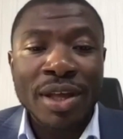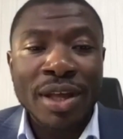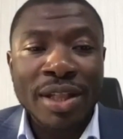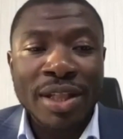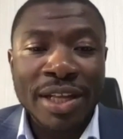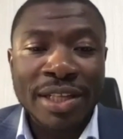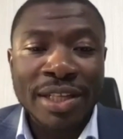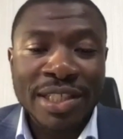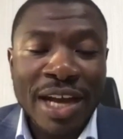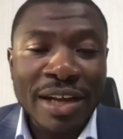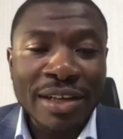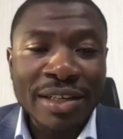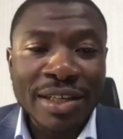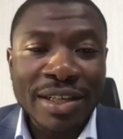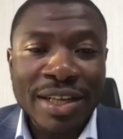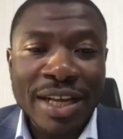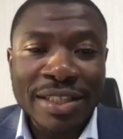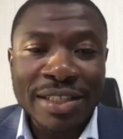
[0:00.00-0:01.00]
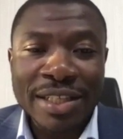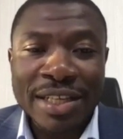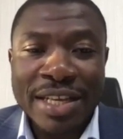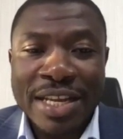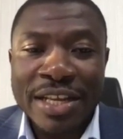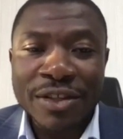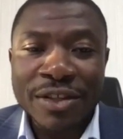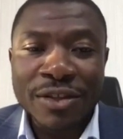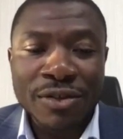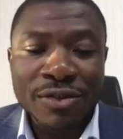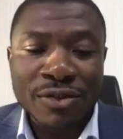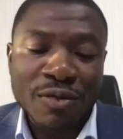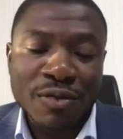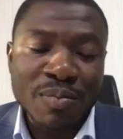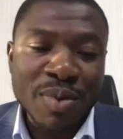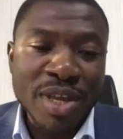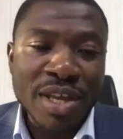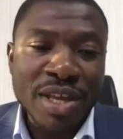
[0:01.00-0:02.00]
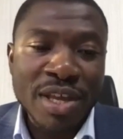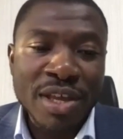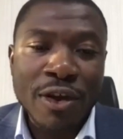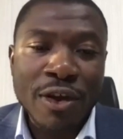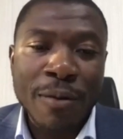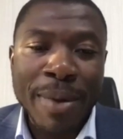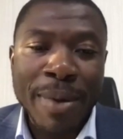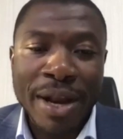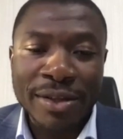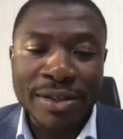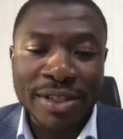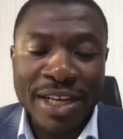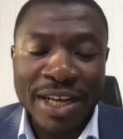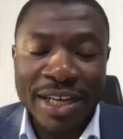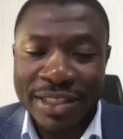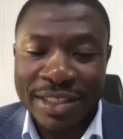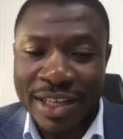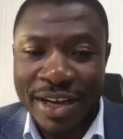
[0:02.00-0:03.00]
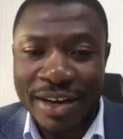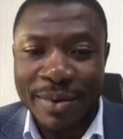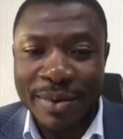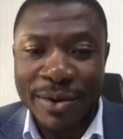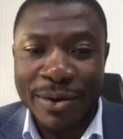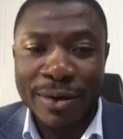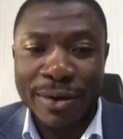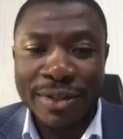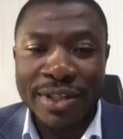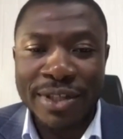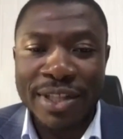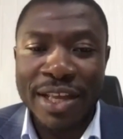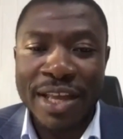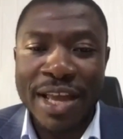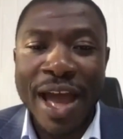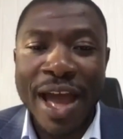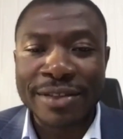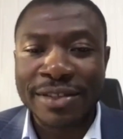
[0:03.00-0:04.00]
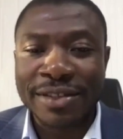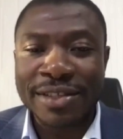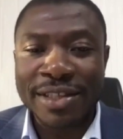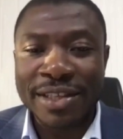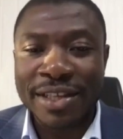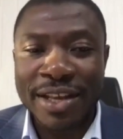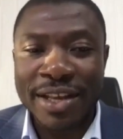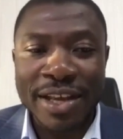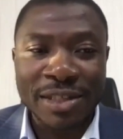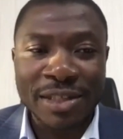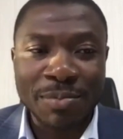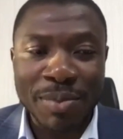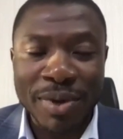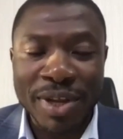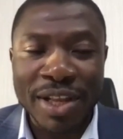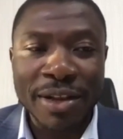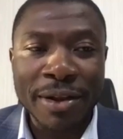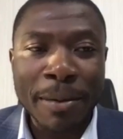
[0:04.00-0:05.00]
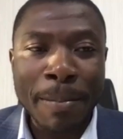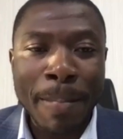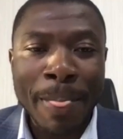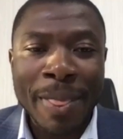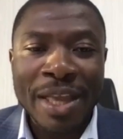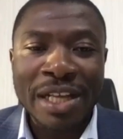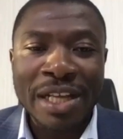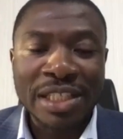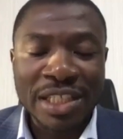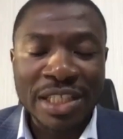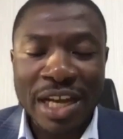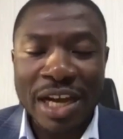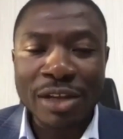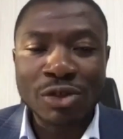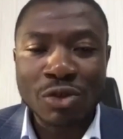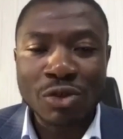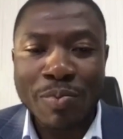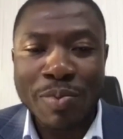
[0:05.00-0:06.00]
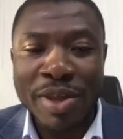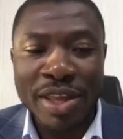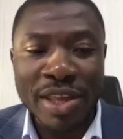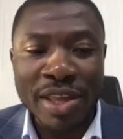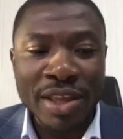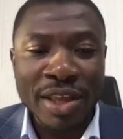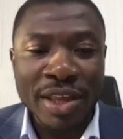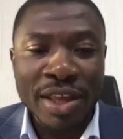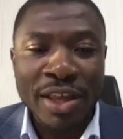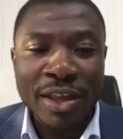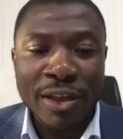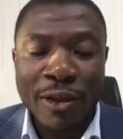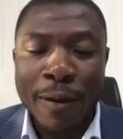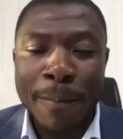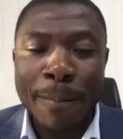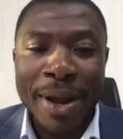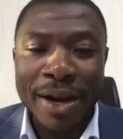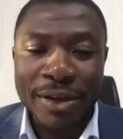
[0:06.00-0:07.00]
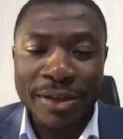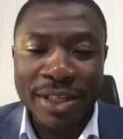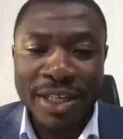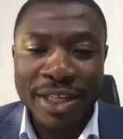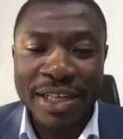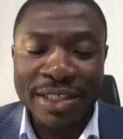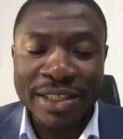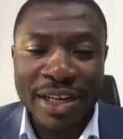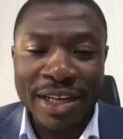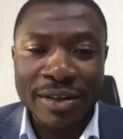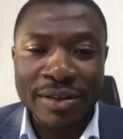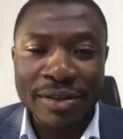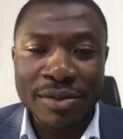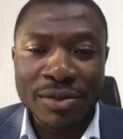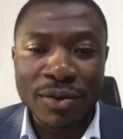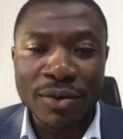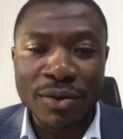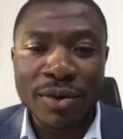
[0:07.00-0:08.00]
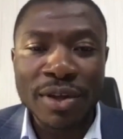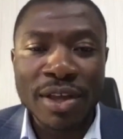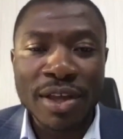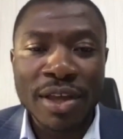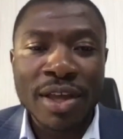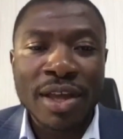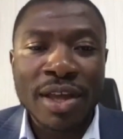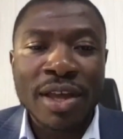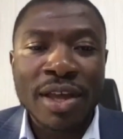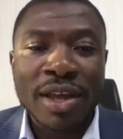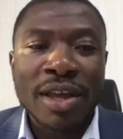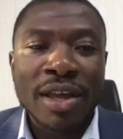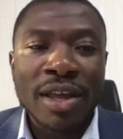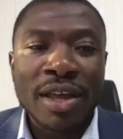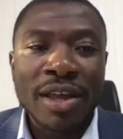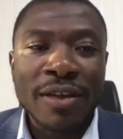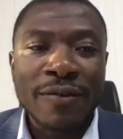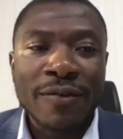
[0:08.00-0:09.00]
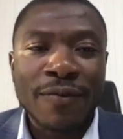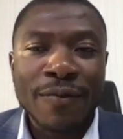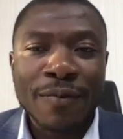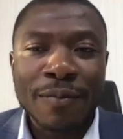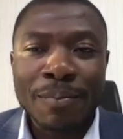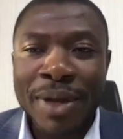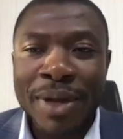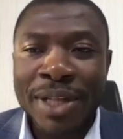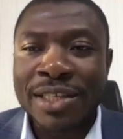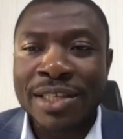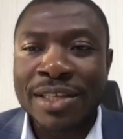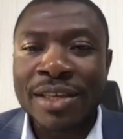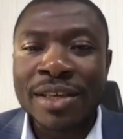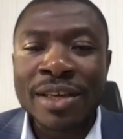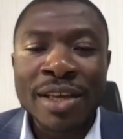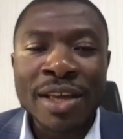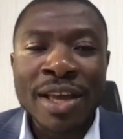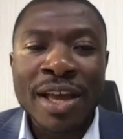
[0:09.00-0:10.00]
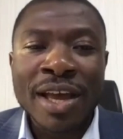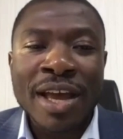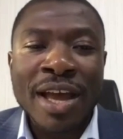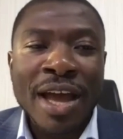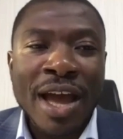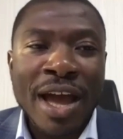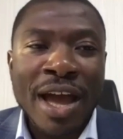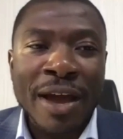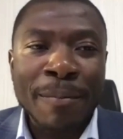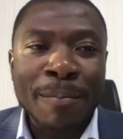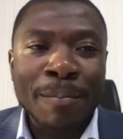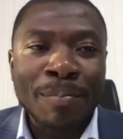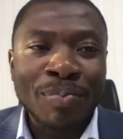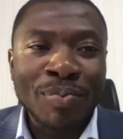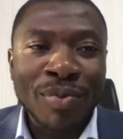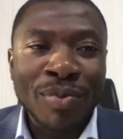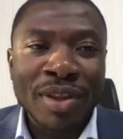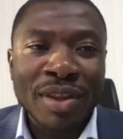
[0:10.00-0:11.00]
the child doesn't need to be your biological child, because the Act didn't explain child to be your biological child. So if Betty, I'm